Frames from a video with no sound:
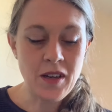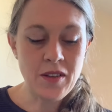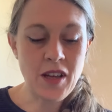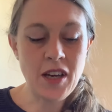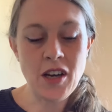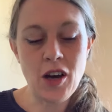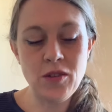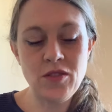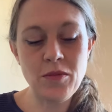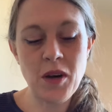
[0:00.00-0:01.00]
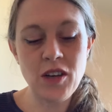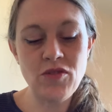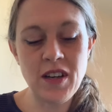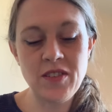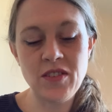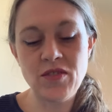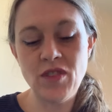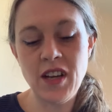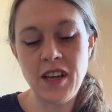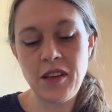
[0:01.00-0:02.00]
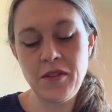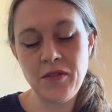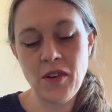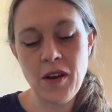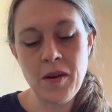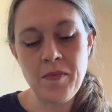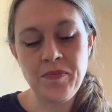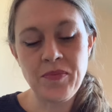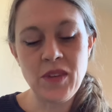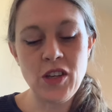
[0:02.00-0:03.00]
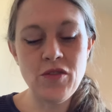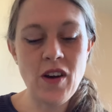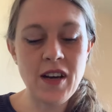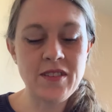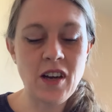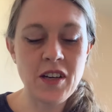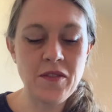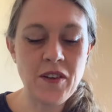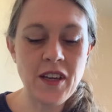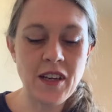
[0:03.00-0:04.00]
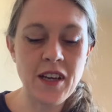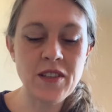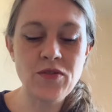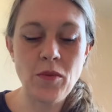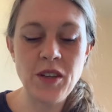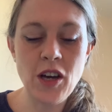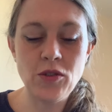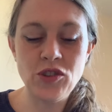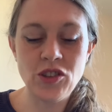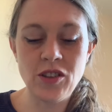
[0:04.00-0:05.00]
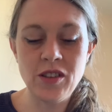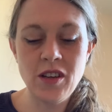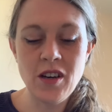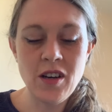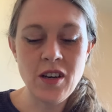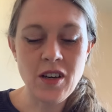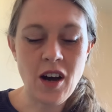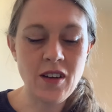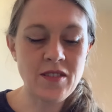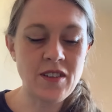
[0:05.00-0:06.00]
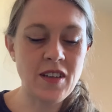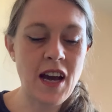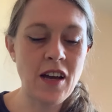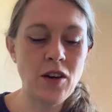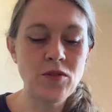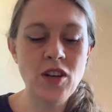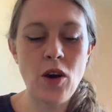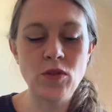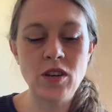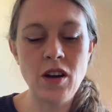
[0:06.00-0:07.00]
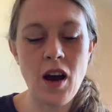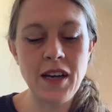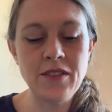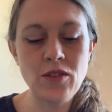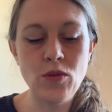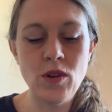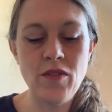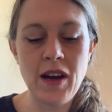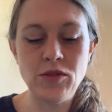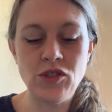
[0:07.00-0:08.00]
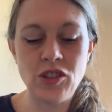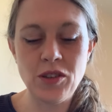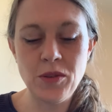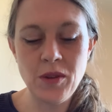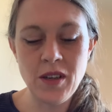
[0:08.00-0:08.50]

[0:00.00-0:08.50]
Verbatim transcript: Then, oh, to my greatest relief, you rise like a phoenix from the ocean, casting hallowed golden light all around you,